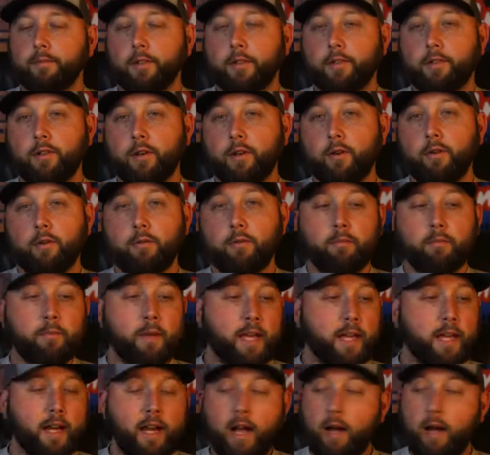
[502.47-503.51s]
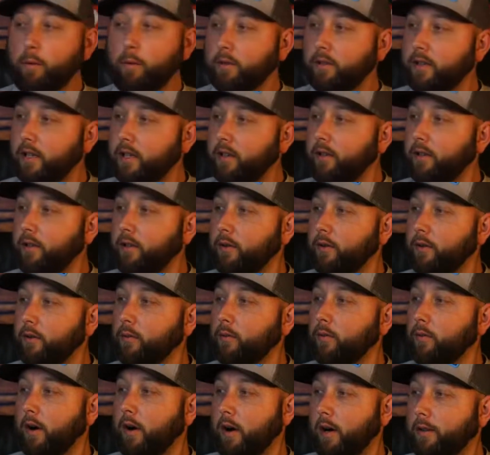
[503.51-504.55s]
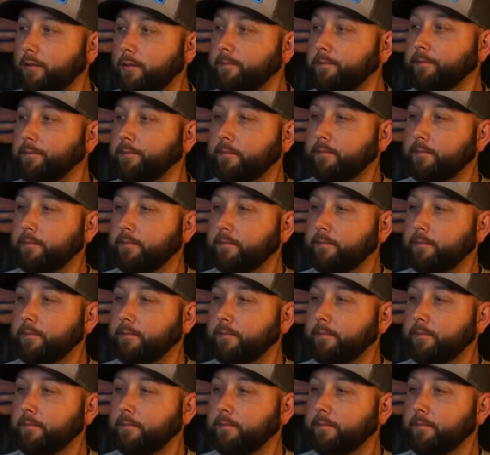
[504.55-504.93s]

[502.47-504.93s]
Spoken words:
So, man, I will tell you what.